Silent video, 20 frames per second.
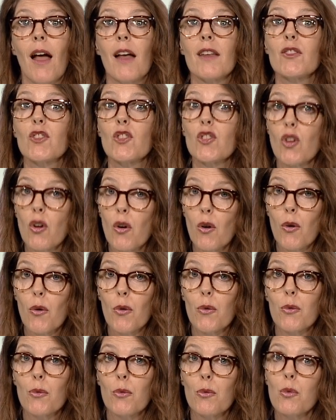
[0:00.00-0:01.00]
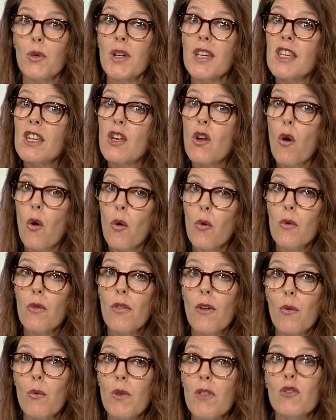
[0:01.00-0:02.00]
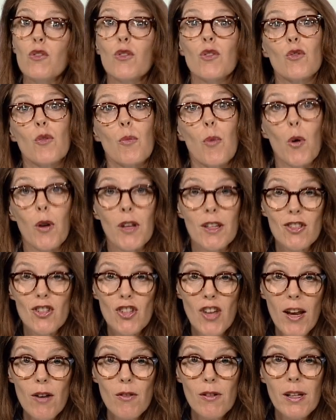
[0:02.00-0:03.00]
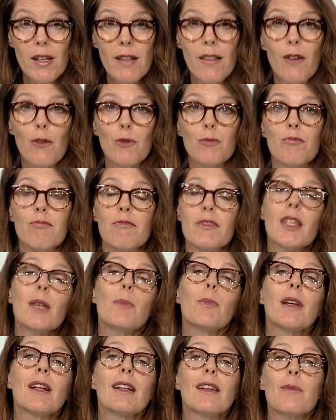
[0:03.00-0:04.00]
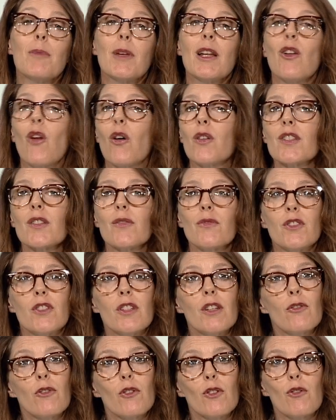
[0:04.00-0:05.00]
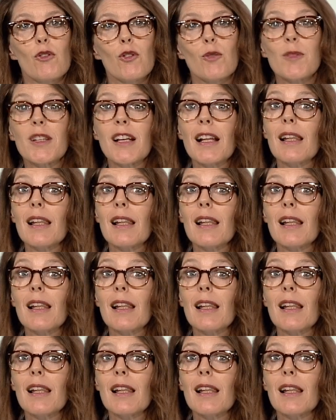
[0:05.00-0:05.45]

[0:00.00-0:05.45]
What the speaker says: So we know that with news reporting generally, there'll typically be lots of different groups